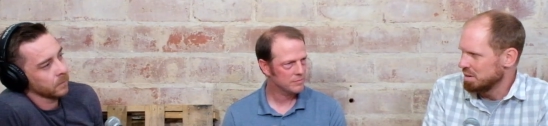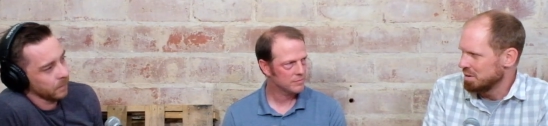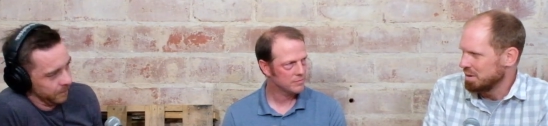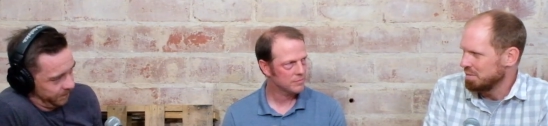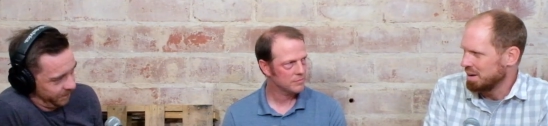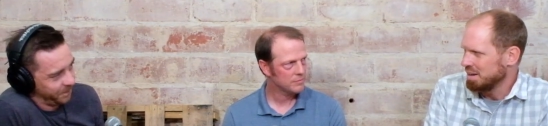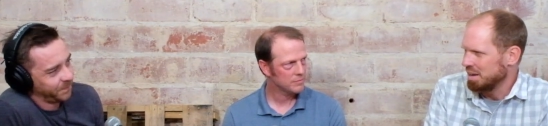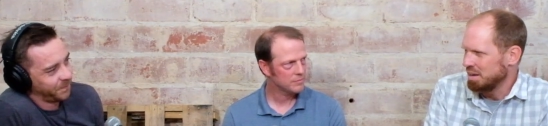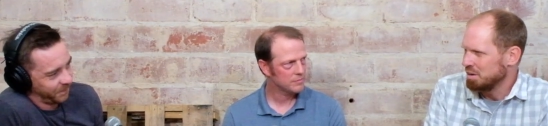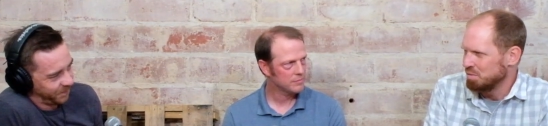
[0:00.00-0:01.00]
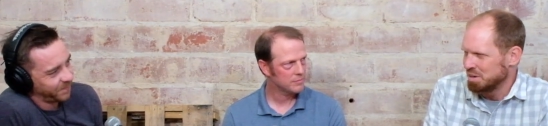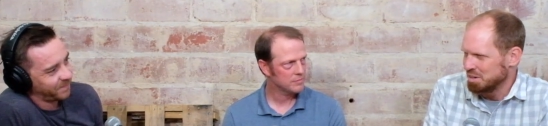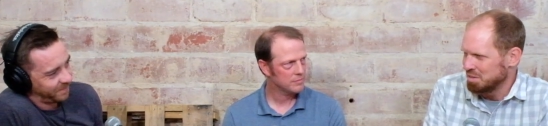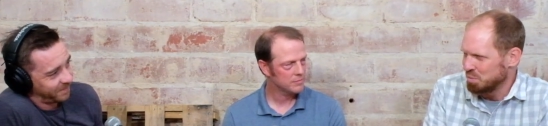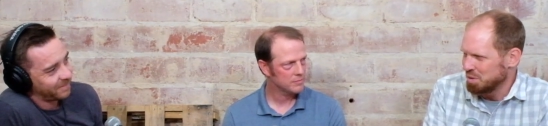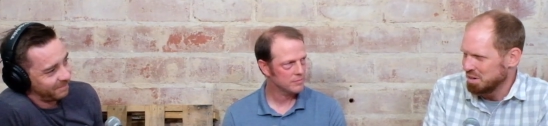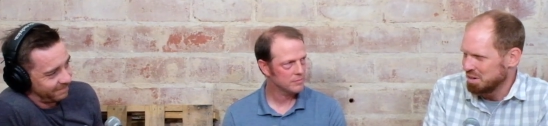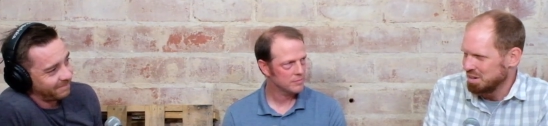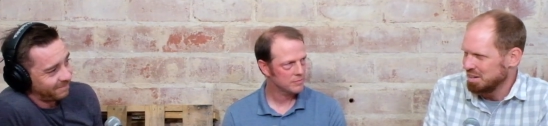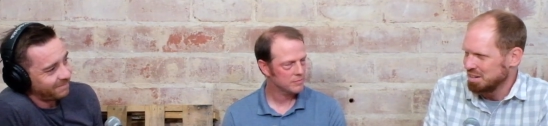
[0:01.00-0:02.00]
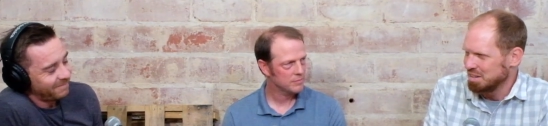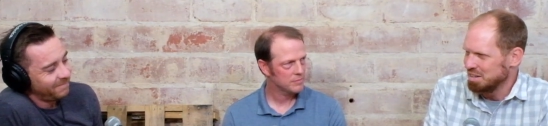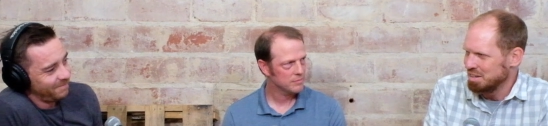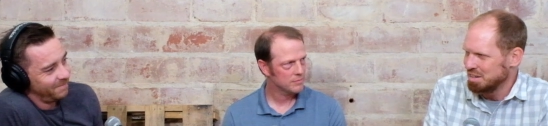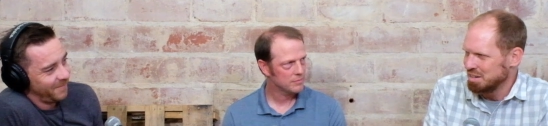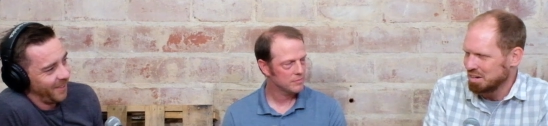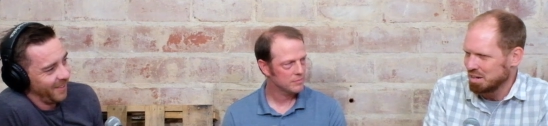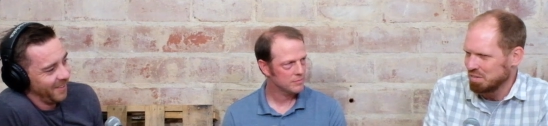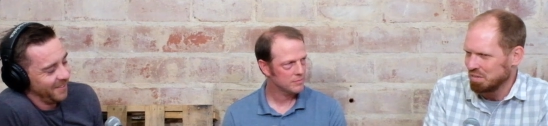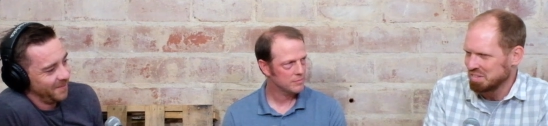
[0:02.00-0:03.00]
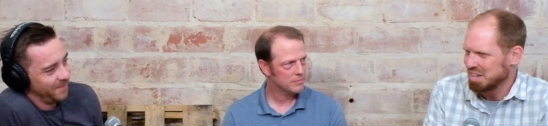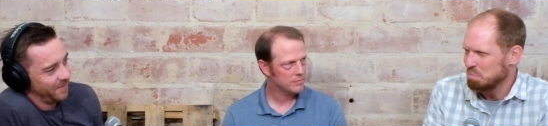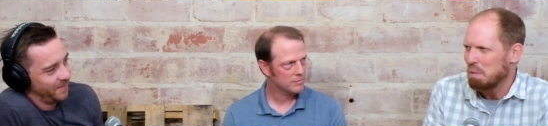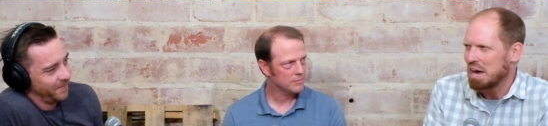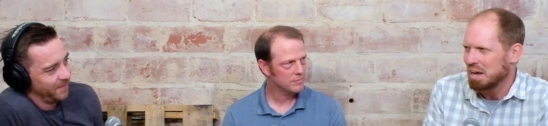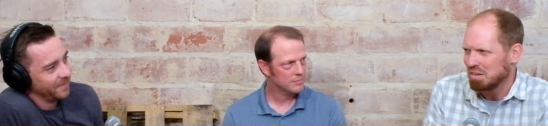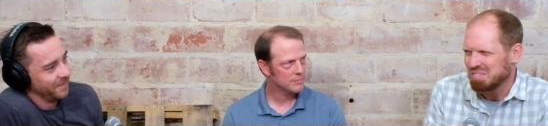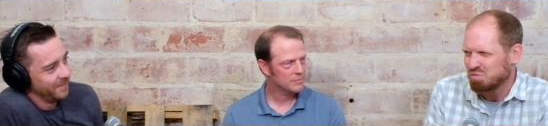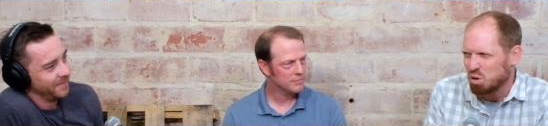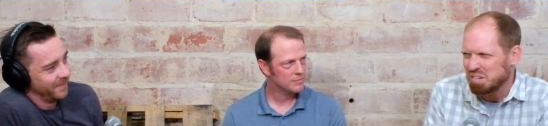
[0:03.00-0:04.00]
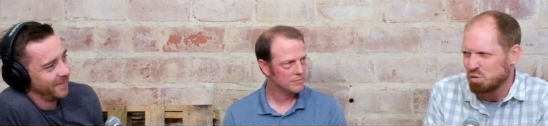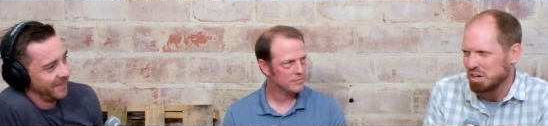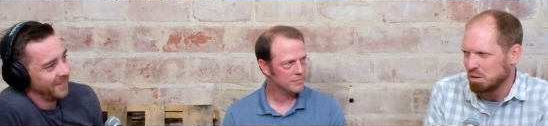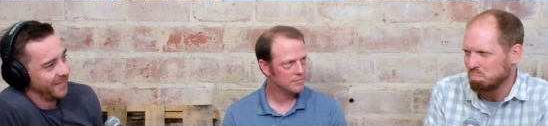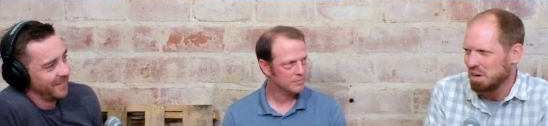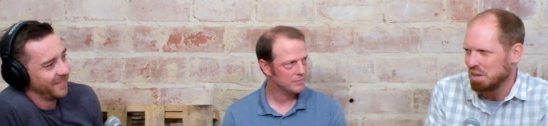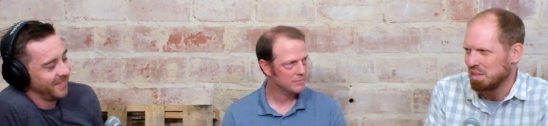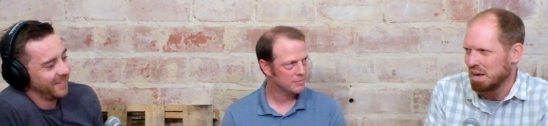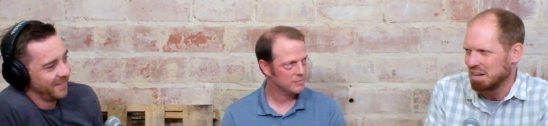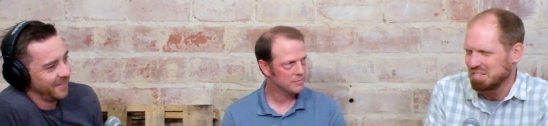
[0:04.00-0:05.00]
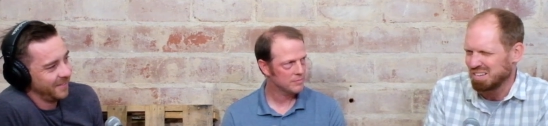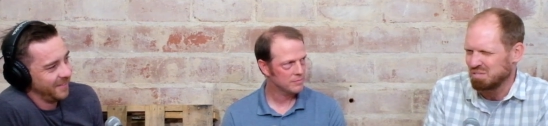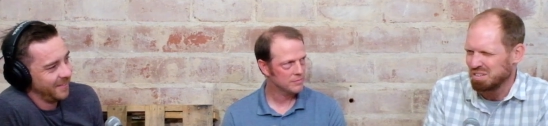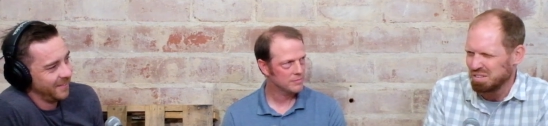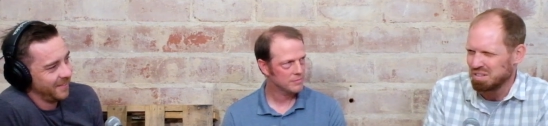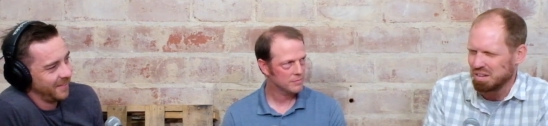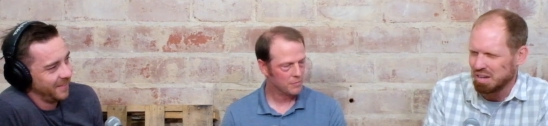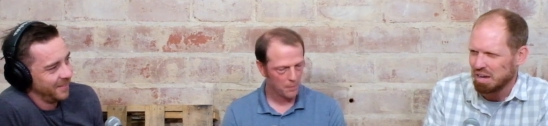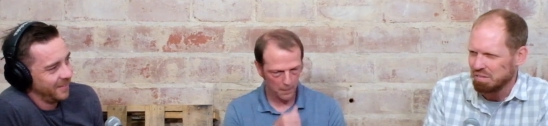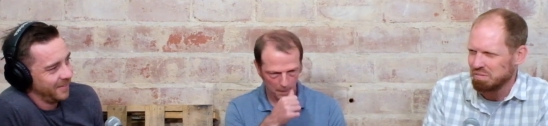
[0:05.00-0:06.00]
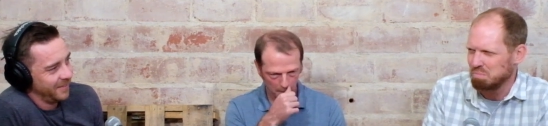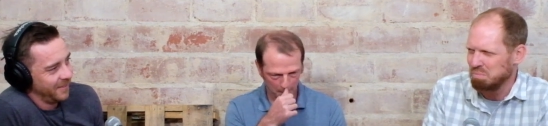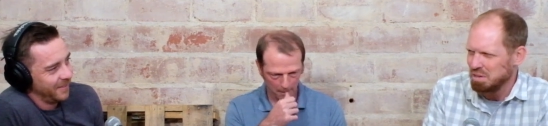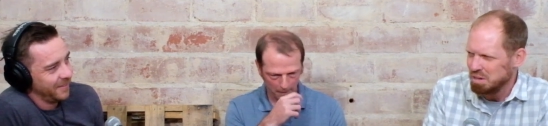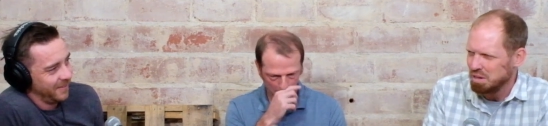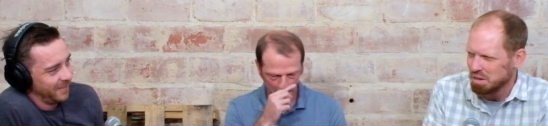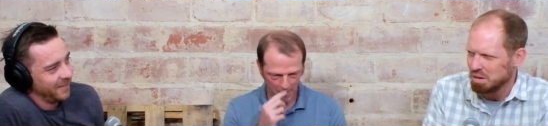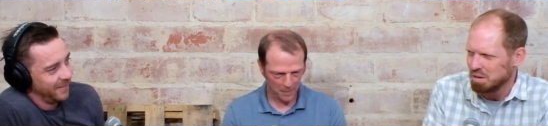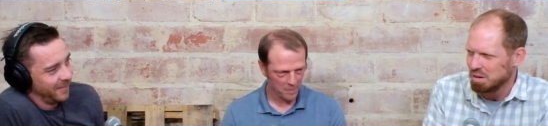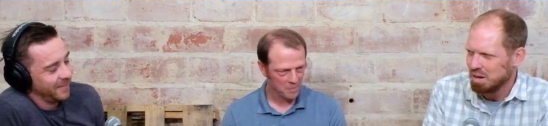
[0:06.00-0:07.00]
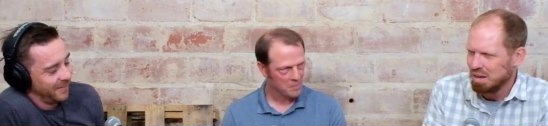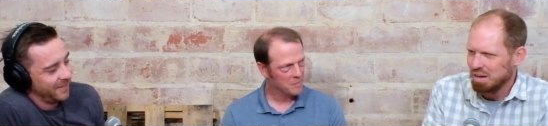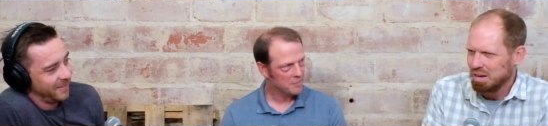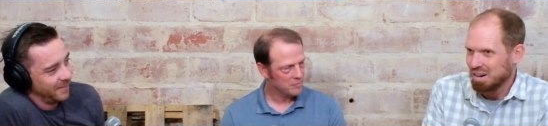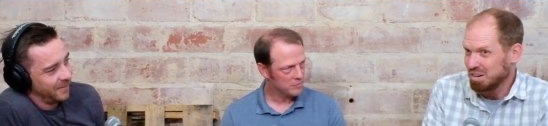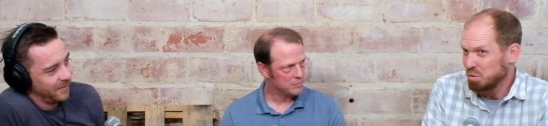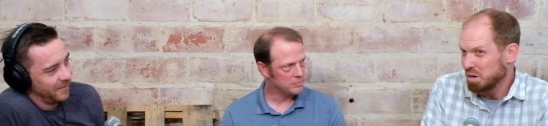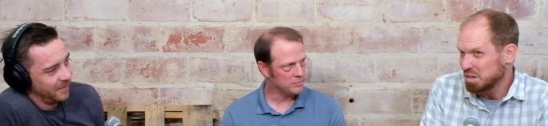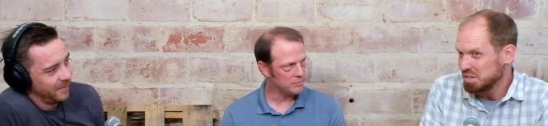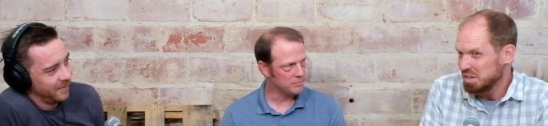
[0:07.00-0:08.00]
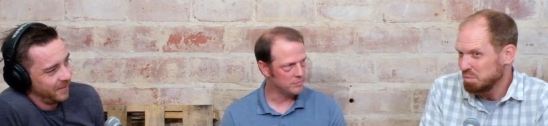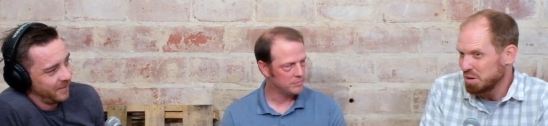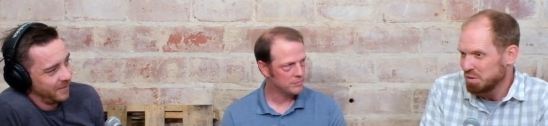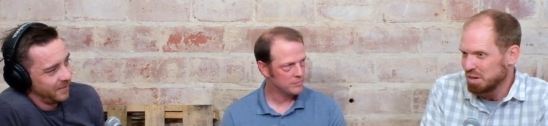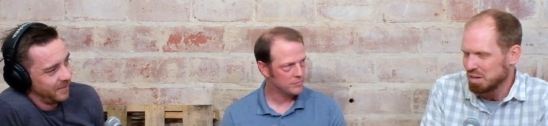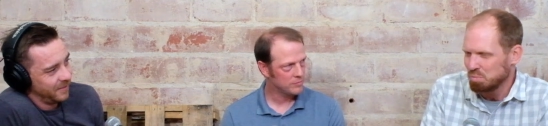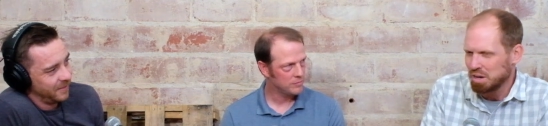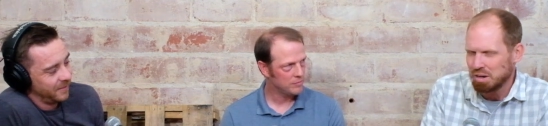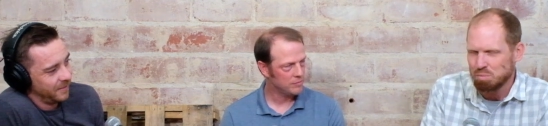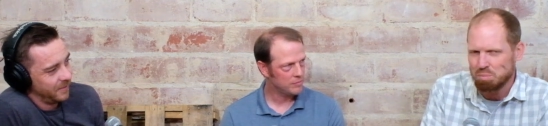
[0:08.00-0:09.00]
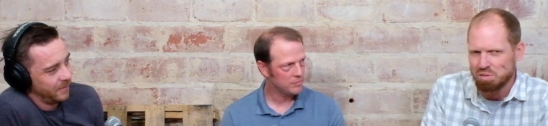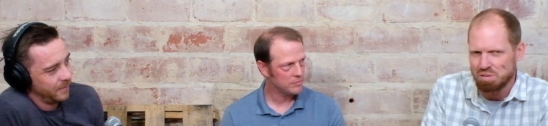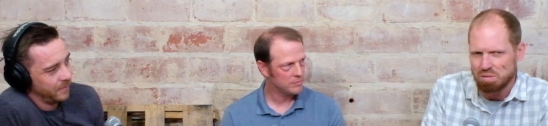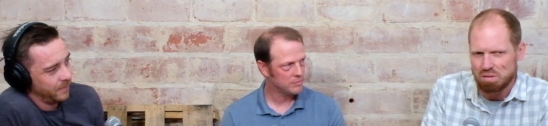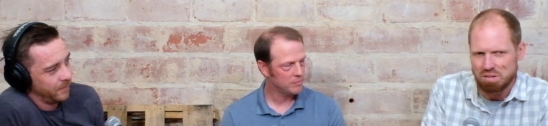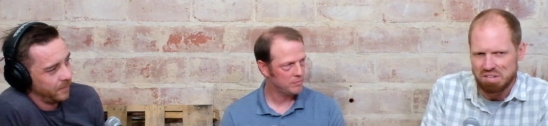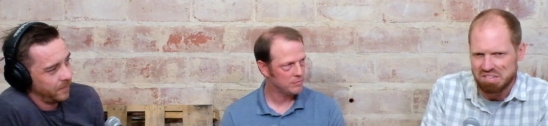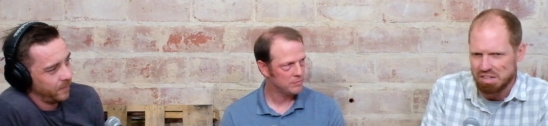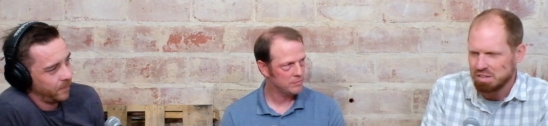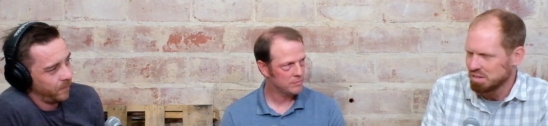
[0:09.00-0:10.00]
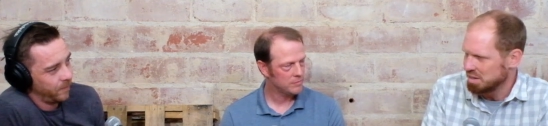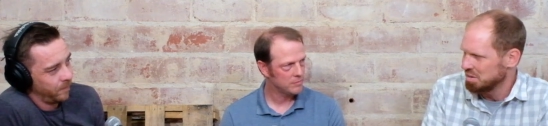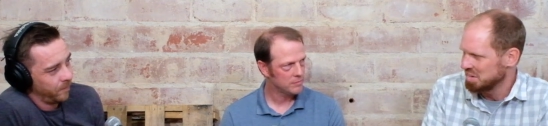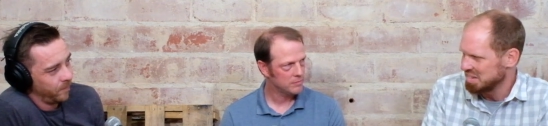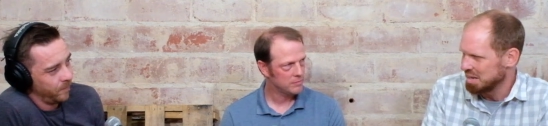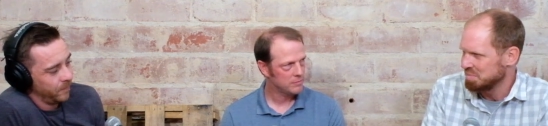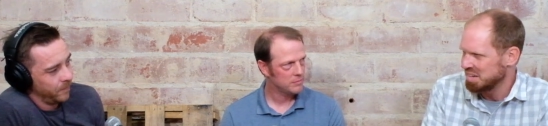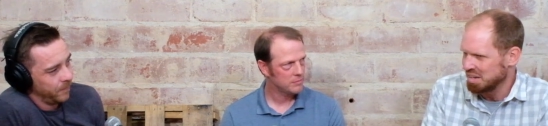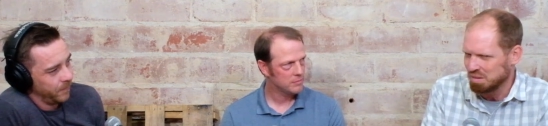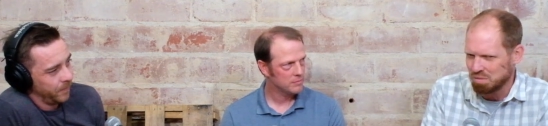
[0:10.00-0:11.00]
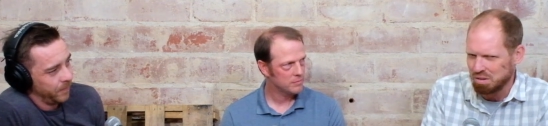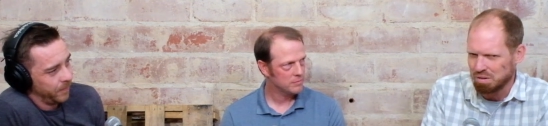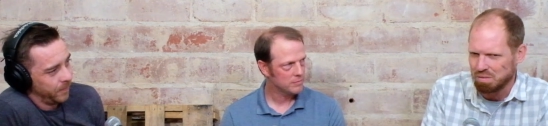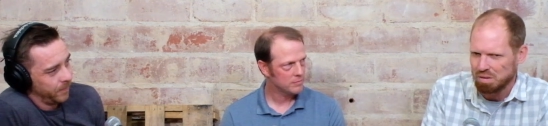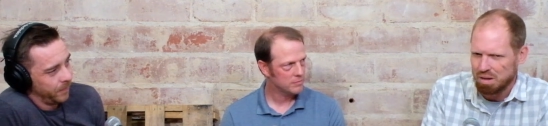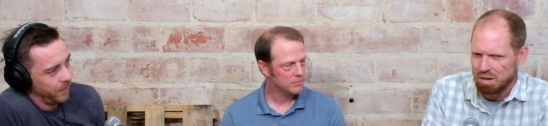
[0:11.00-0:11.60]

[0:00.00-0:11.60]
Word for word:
Speaker 1: You know, I, I, hated running in the wind and, and the heat, and yeah. I, I, was kind of mad. I was frustrated by that. It's like, well, I have to be here, and I do want to continue my running. But I remember distinctly, you know, Sam saying, you know,